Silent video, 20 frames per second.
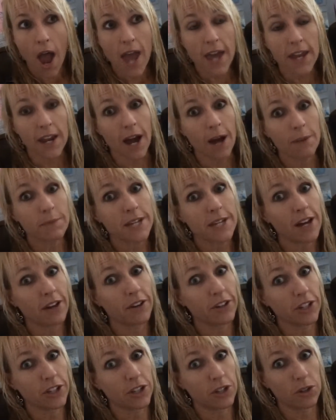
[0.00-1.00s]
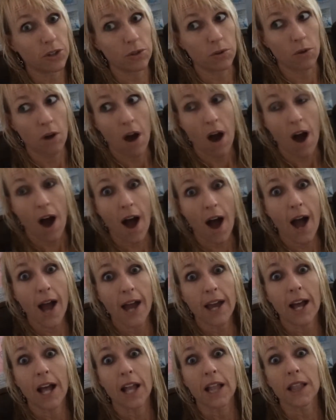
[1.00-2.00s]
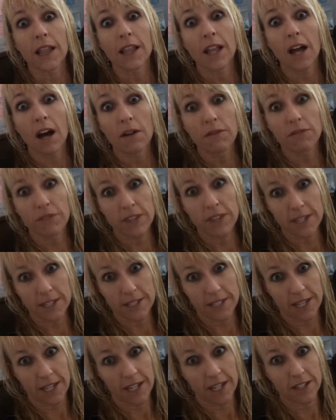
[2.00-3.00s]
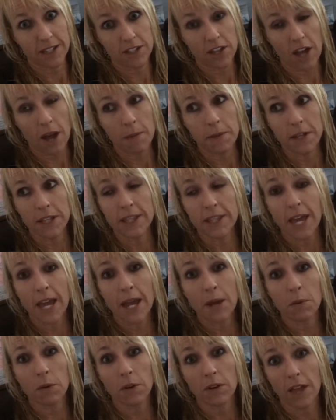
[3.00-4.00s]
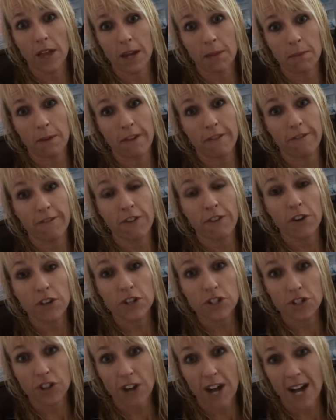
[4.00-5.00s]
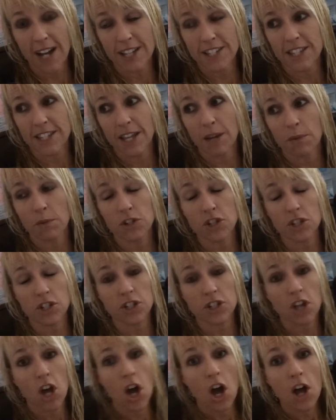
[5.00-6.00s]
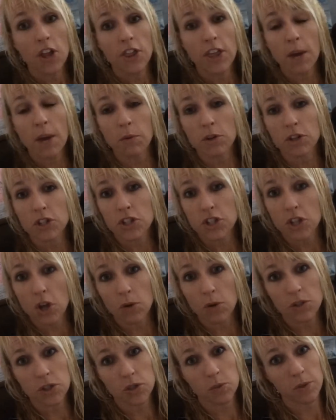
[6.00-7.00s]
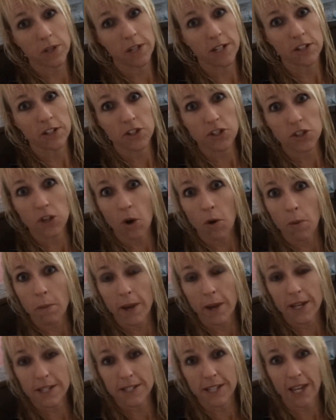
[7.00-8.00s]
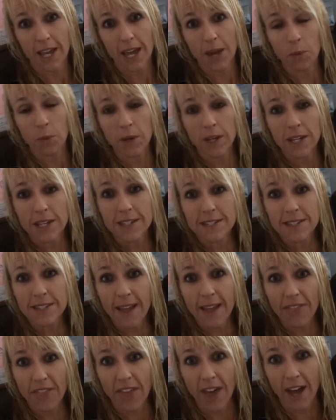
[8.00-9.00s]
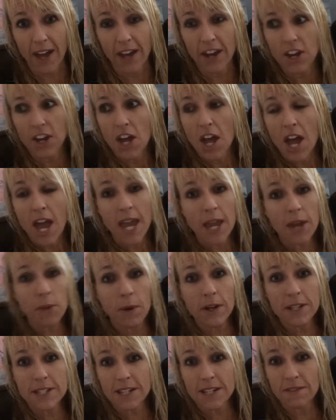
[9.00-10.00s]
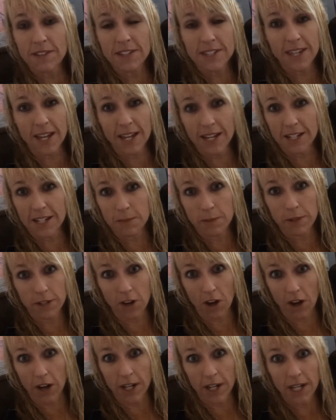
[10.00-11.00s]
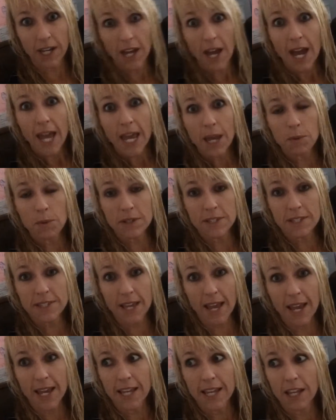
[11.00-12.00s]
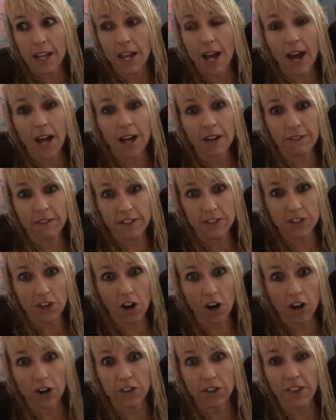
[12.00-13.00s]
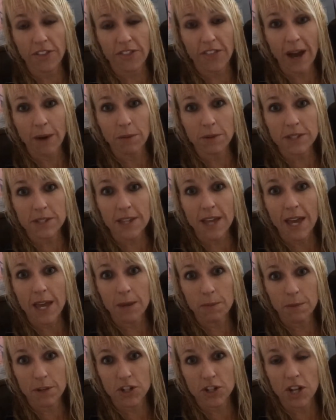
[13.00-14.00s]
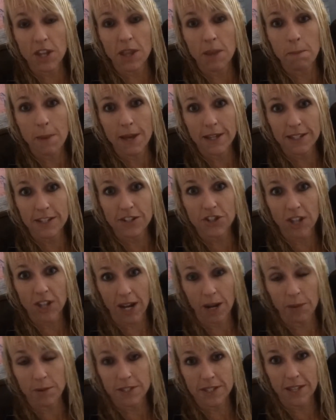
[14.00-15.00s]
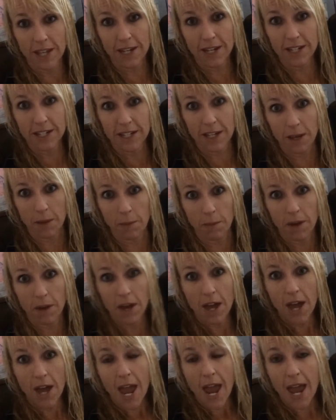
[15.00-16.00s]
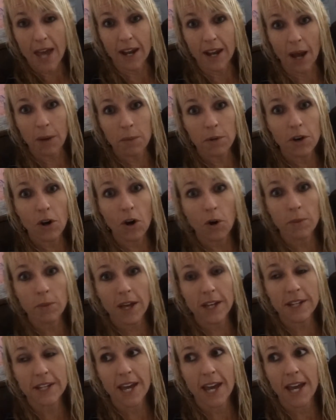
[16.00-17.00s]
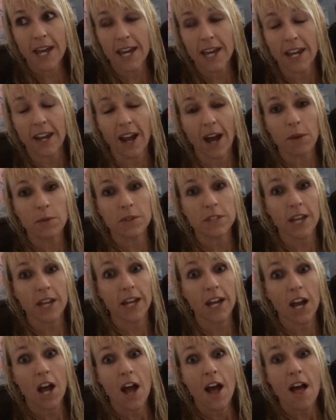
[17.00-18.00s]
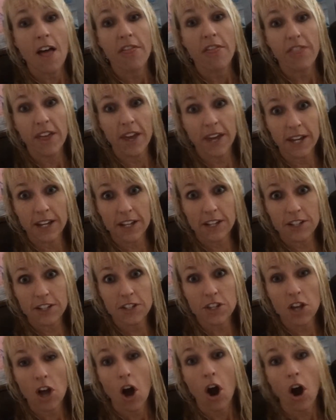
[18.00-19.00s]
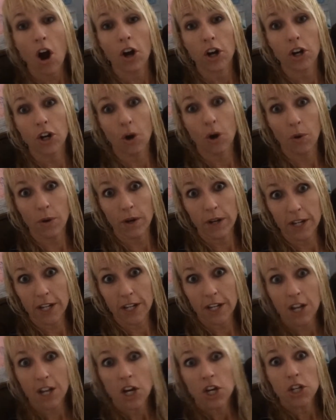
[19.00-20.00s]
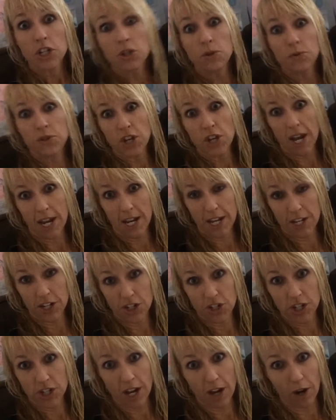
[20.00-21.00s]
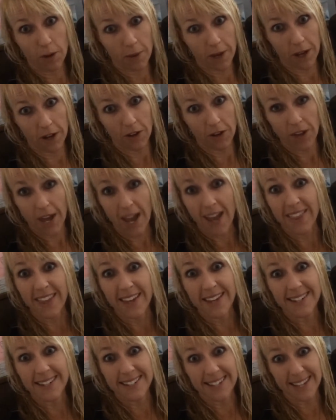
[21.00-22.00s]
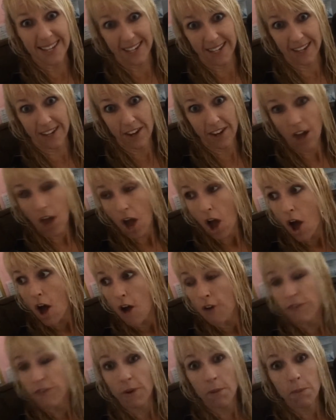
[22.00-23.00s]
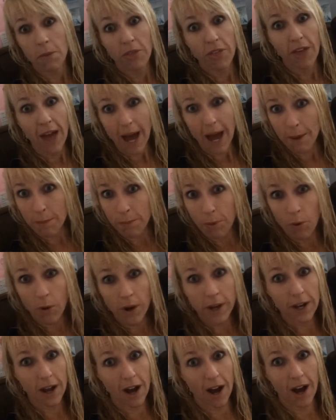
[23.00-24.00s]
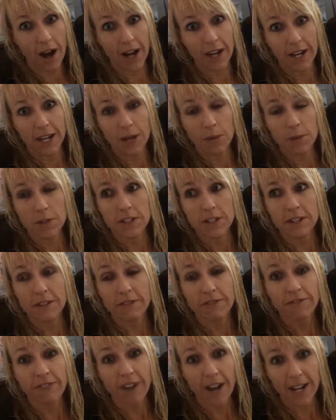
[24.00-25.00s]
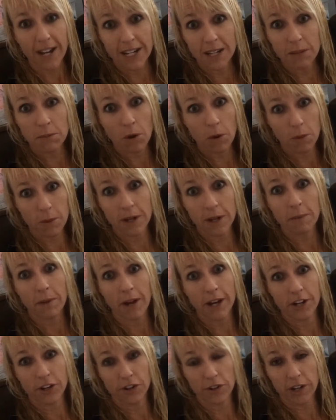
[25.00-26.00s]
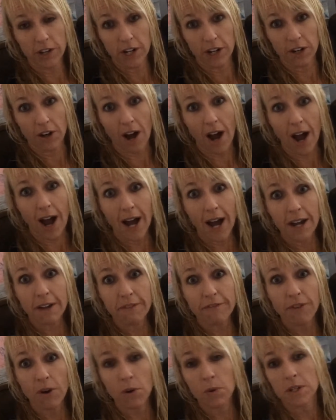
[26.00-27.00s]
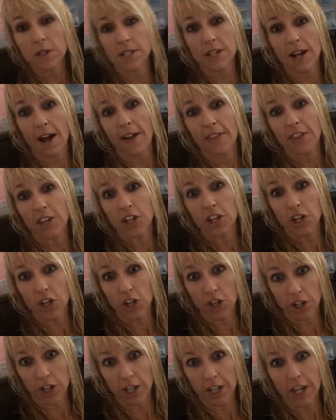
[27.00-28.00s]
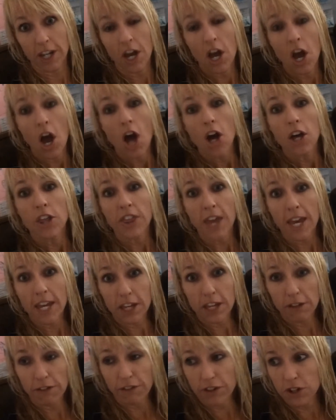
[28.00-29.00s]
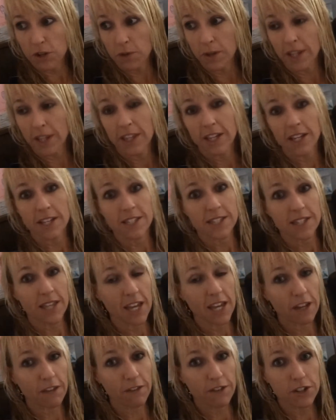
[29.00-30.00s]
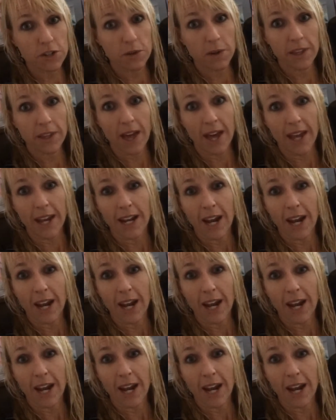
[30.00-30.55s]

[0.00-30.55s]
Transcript: And I'm telling you, I love these kids. I mean, they were like my first class, and they were so sweet and so amazing. And when he said that, he wasn't even saying it to be naughty. He was saying it out of his heart, that was the image and the message that I was sending to him. And I went home that day and I was like, things are going to change, Kelbell. And they did. From that point on, it was a defining moment in my career. I focused on the good. Thank you for doing this. Thank you for doing that.